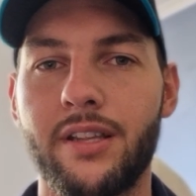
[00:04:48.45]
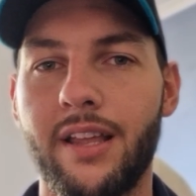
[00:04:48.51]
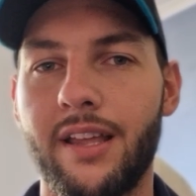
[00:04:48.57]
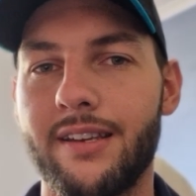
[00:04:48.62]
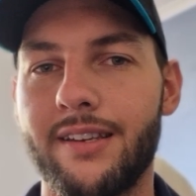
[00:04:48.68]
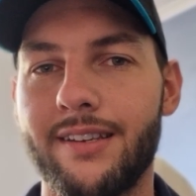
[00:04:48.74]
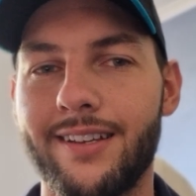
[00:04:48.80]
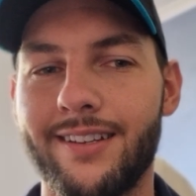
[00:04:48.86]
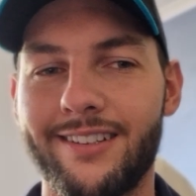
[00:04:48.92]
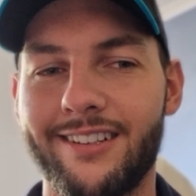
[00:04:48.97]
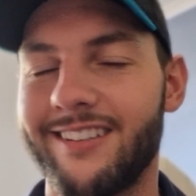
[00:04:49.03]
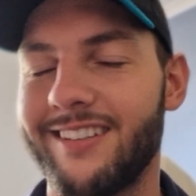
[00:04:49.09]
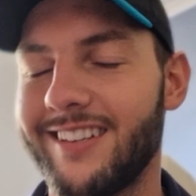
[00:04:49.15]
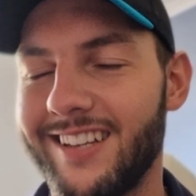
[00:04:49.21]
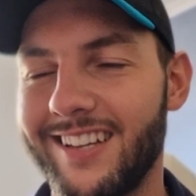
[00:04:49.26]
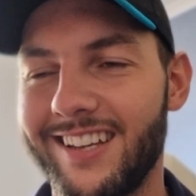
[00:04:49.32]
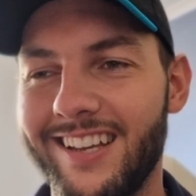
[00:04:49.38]

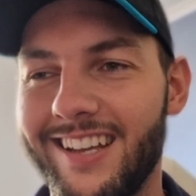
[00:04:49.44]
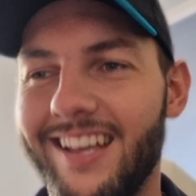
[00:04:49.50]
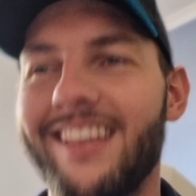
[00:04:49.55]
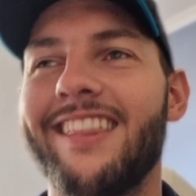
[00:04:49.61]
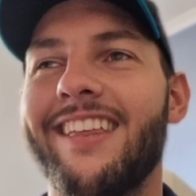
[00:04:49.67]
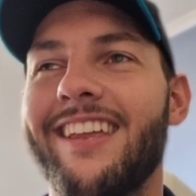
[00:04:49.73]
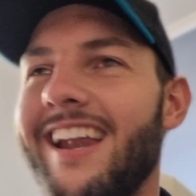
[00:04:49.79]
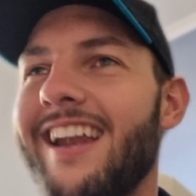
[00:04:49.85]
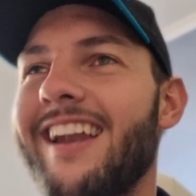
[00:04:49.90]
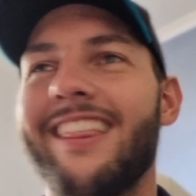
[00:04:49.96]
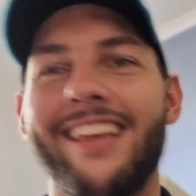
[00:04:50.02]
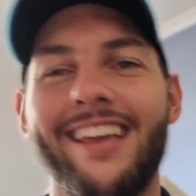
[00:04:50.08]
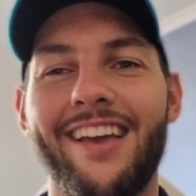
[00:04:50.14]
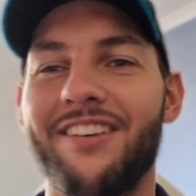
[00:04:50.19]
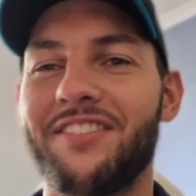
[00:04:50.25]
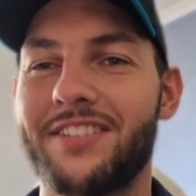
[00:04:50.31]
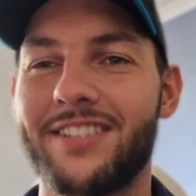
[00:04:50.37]
than
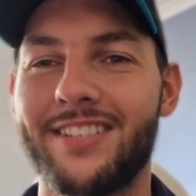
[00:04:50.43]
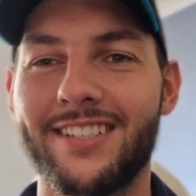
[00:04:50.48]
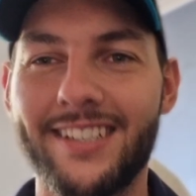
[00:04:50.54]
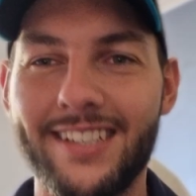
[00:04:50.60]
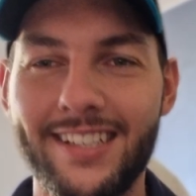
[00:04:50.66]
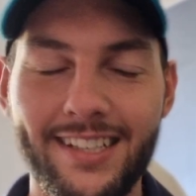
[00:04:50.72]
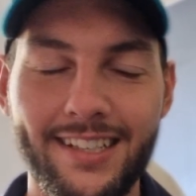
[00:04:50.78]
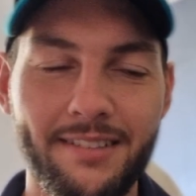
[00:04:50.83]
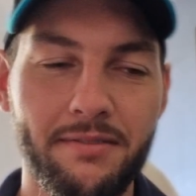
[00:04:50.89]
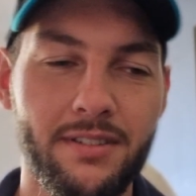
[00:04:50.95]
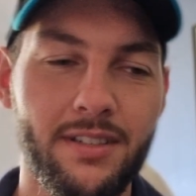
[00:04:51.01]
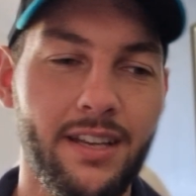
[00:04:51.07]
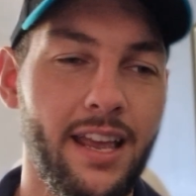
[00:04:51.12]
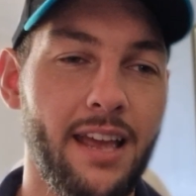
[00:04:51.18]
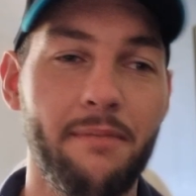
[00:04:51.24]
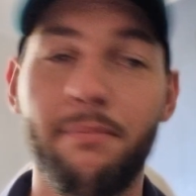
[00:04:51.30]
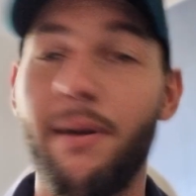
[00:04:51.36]
anything else
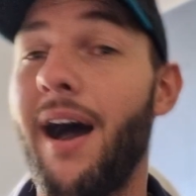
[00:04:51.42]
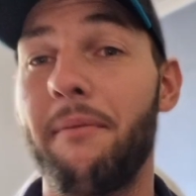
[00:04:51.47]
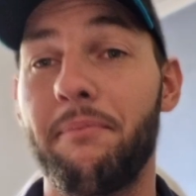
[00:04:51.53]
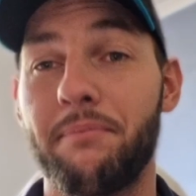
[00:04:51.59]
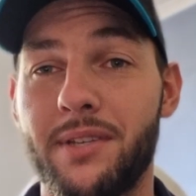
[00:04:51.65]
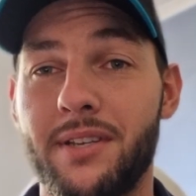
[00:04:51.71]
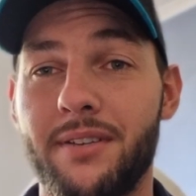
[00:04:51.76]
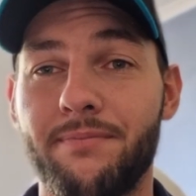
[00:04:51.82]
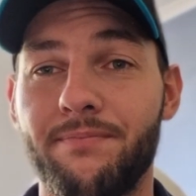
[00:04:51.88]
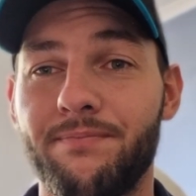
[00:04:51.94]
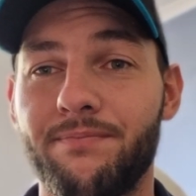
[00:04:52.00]
to get pumped.